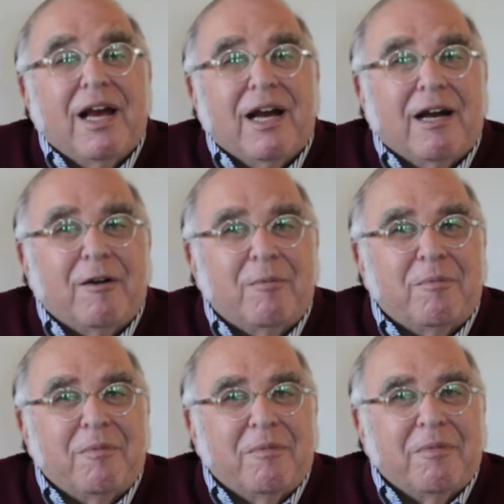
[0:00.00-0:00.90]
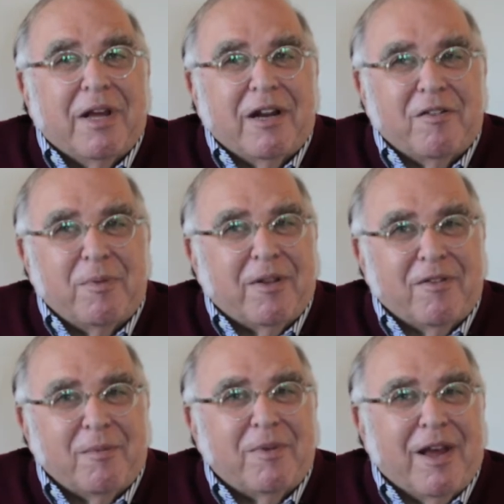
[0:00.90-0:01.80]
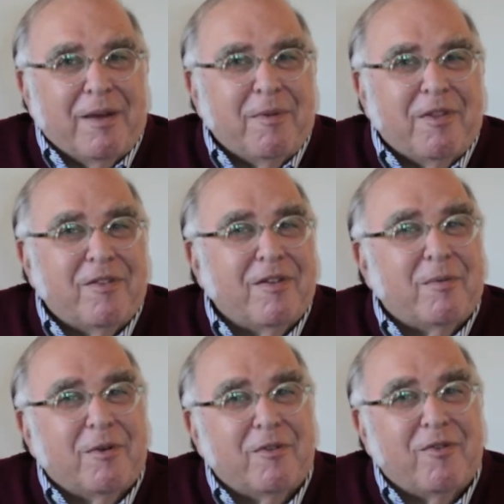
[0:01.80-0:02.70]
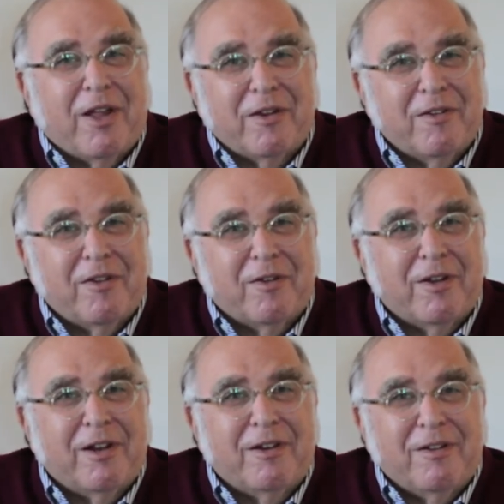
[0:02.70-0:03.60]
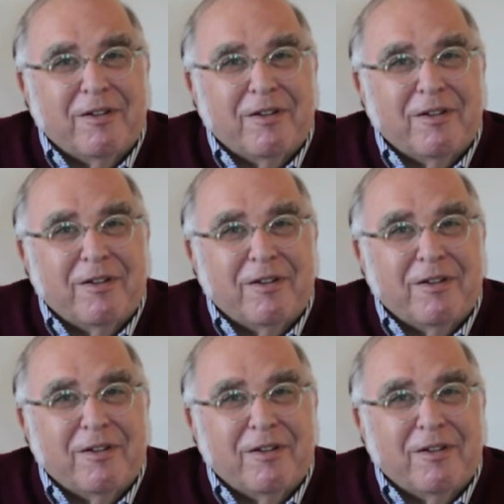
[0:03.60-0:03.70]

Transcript: Um, and I spent some time in the summers volunteering,